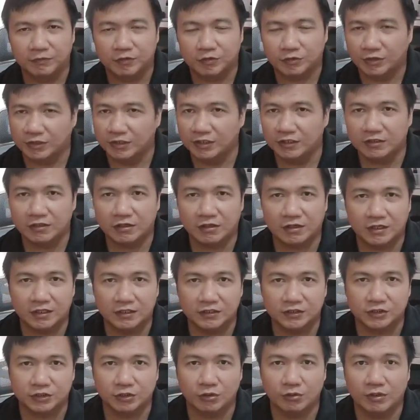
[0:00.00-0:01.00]
credit
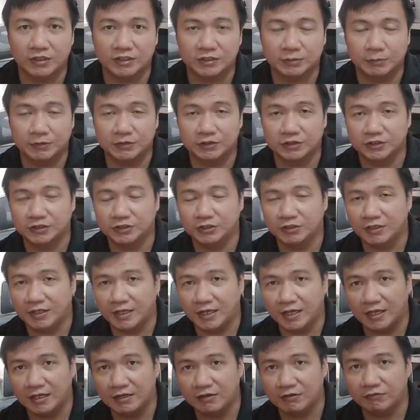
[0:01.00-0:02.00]
cards. So as much as you
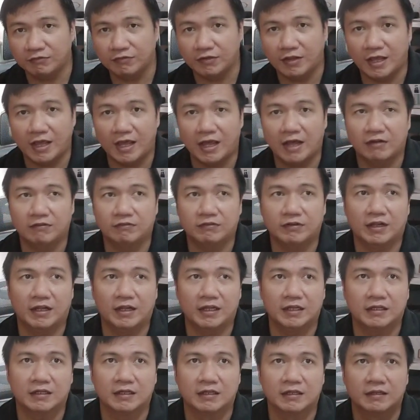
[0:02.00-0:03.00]
can, if you have
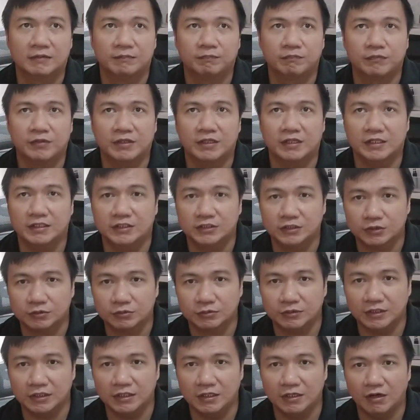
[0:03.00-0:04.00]
like
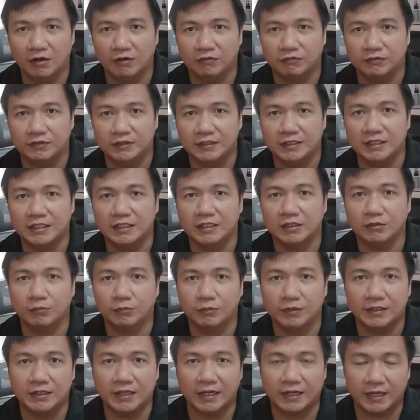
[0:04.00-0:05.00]
history of dealing
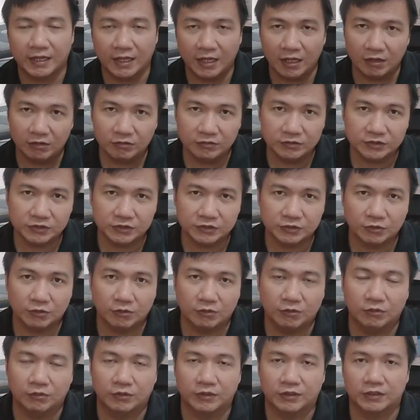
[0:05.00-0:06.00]
with accounts
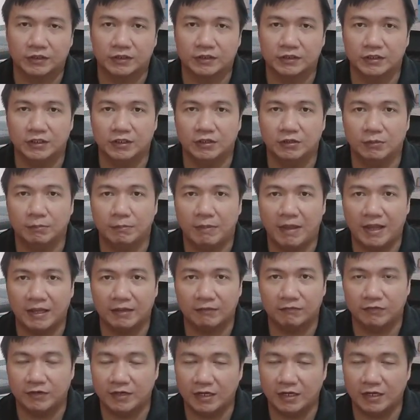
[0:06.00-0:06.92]
or, you know, bank